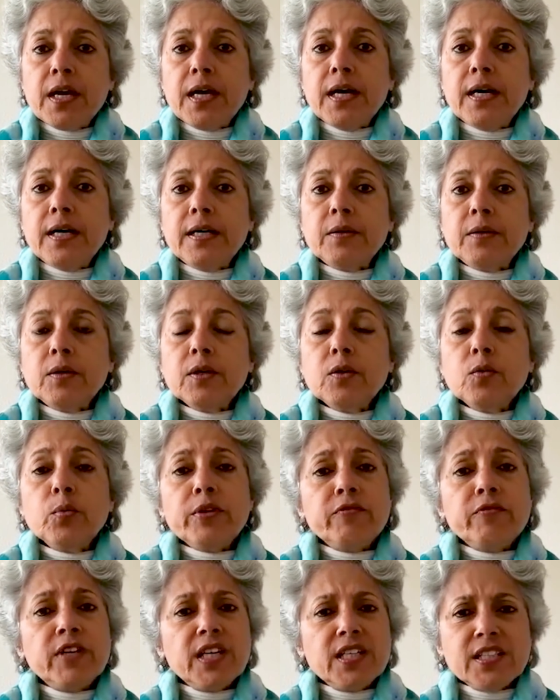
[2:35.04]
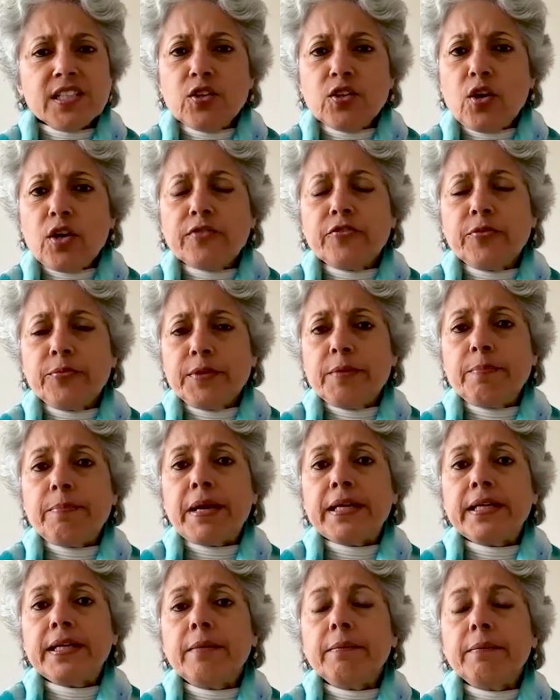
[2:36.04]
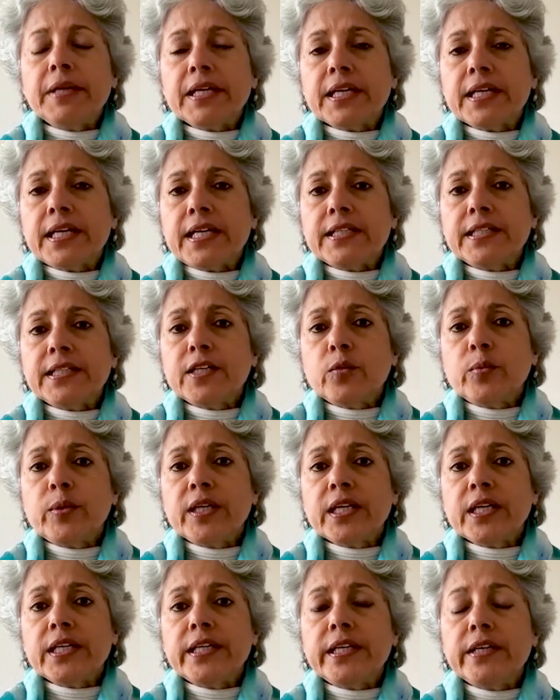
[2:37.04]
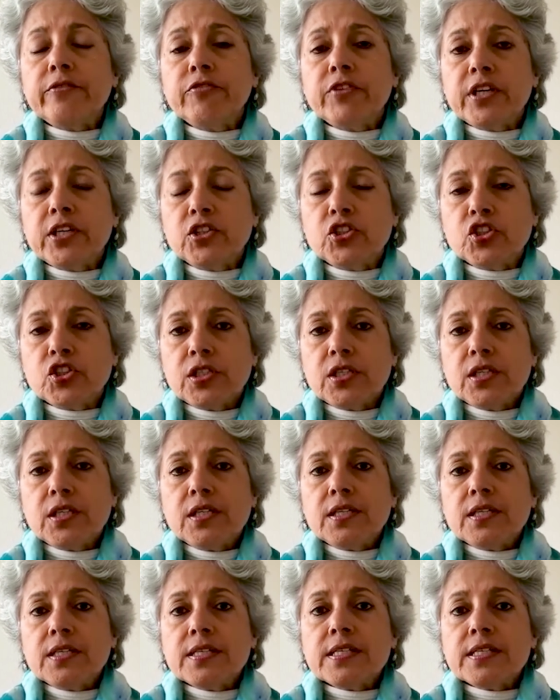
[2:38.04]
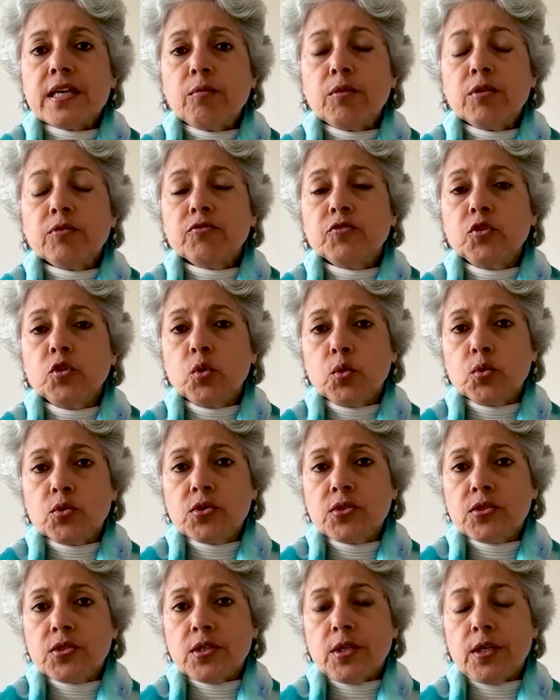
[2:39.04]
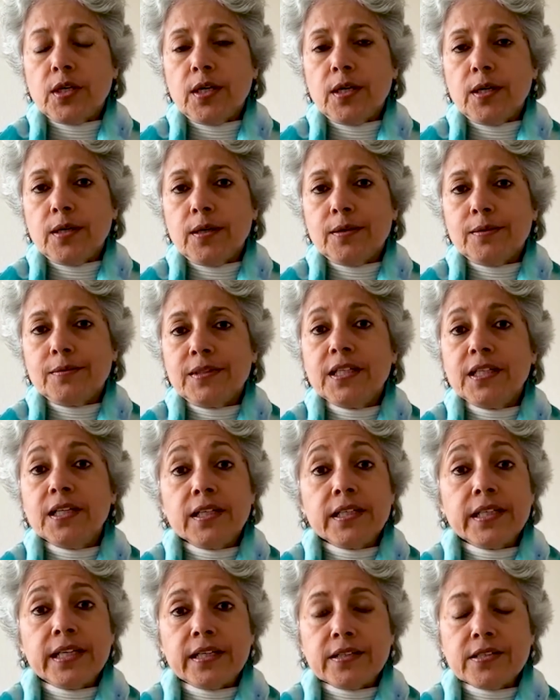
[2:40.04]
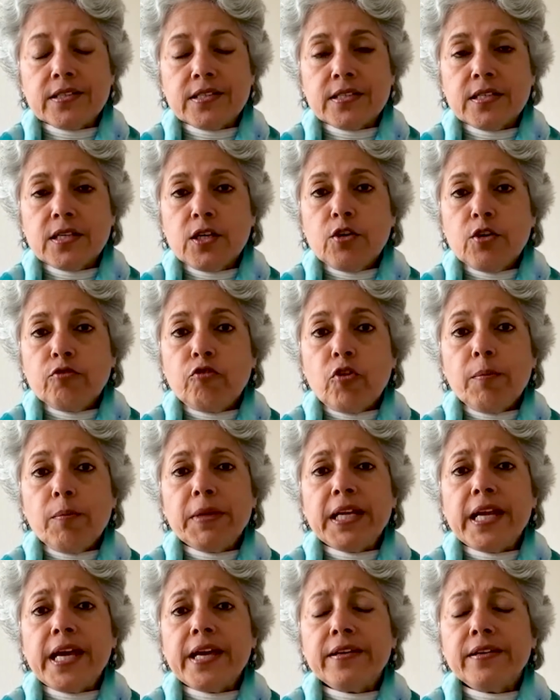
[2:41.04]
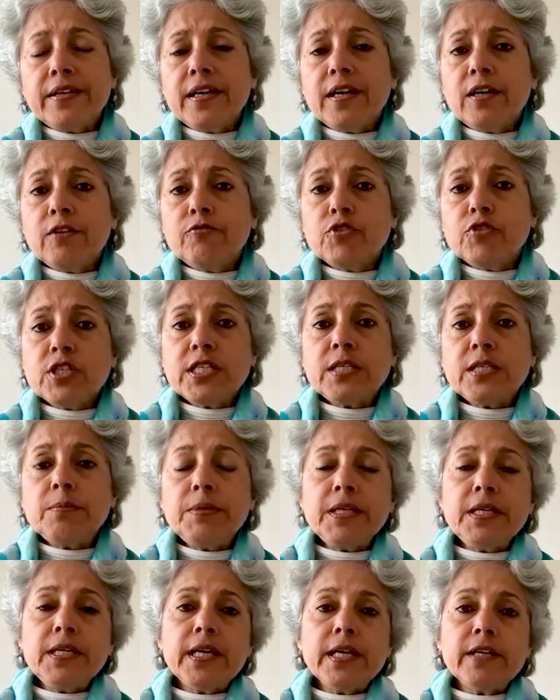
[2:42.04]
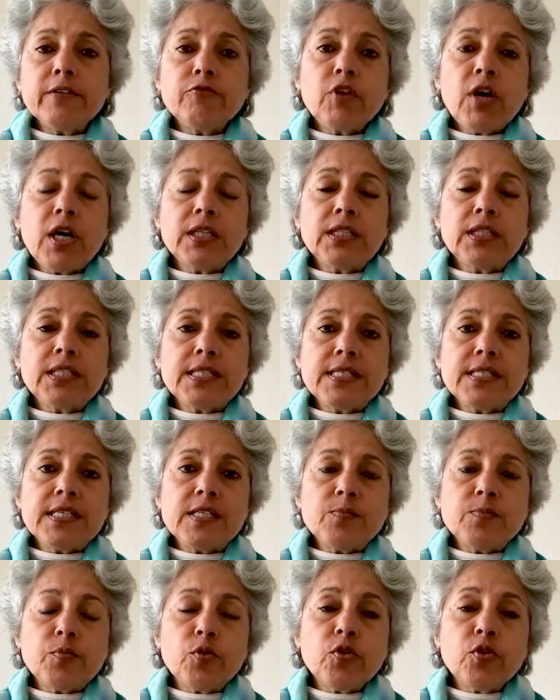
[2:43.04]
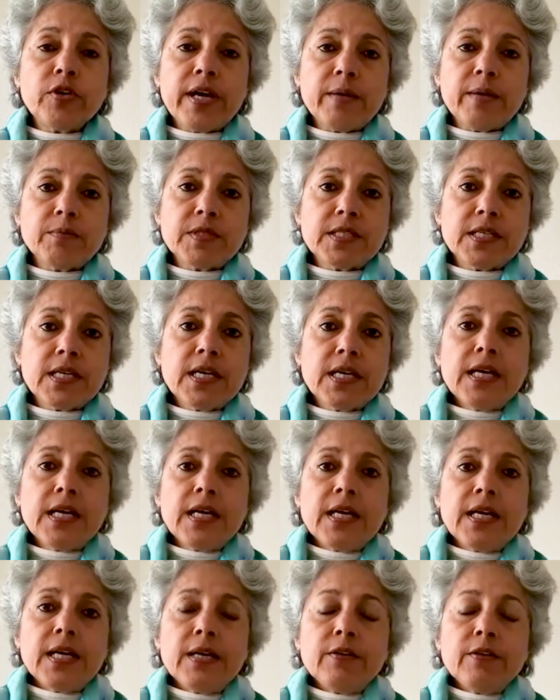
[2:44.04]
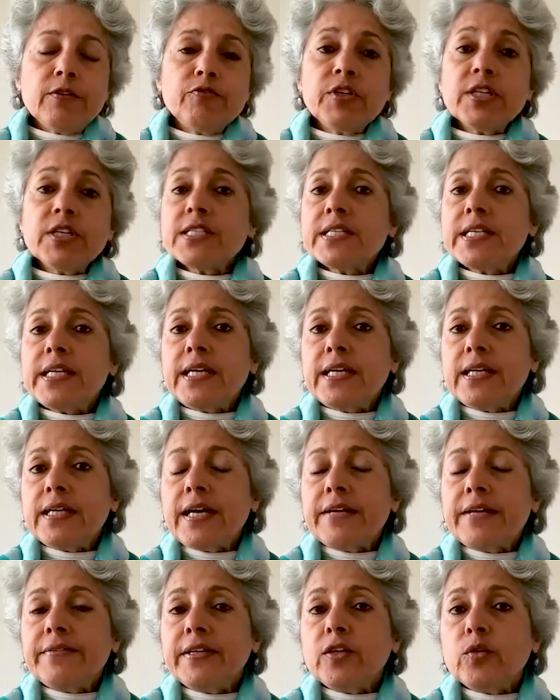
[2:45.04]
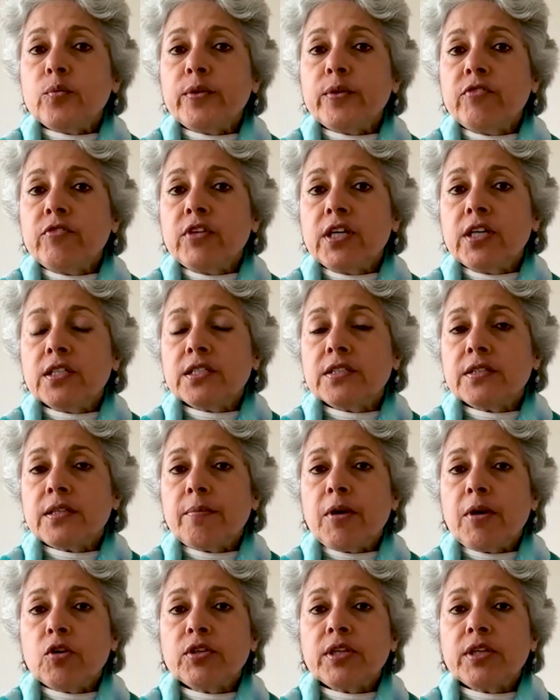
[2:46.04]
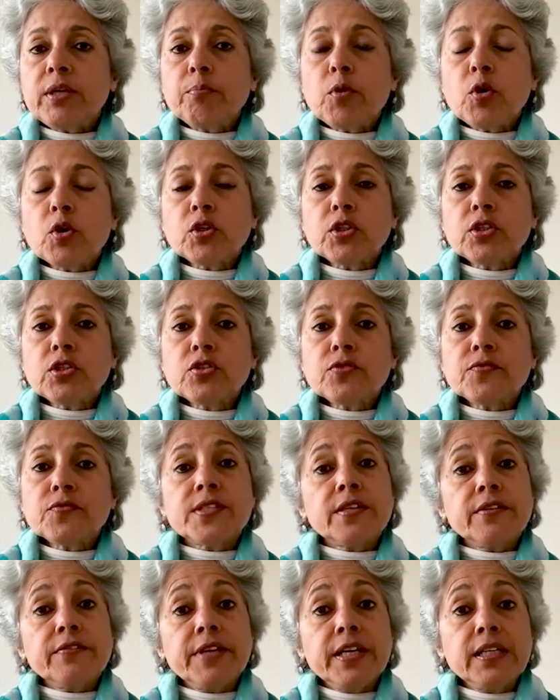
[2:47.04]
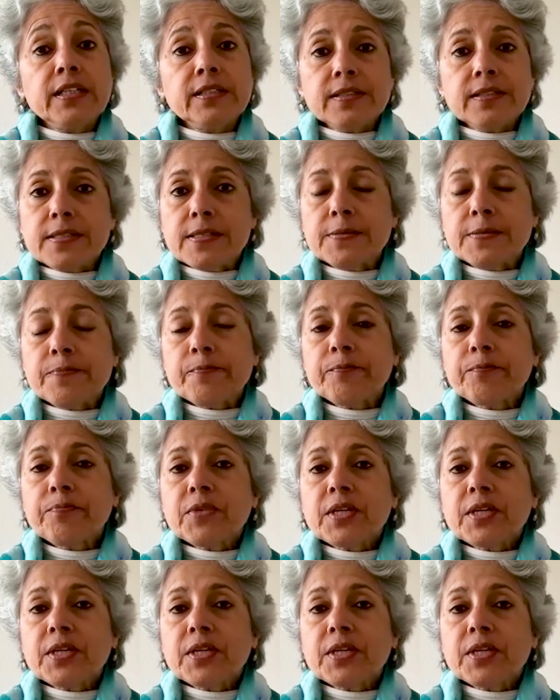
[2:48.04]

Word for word: Uh, we've learned a lot from the pandemic, and I think we can leverage some of those uh, learnings for malaria, for T B, and for other disease programs. Firstly, I think we've learned about the importance of surveillance.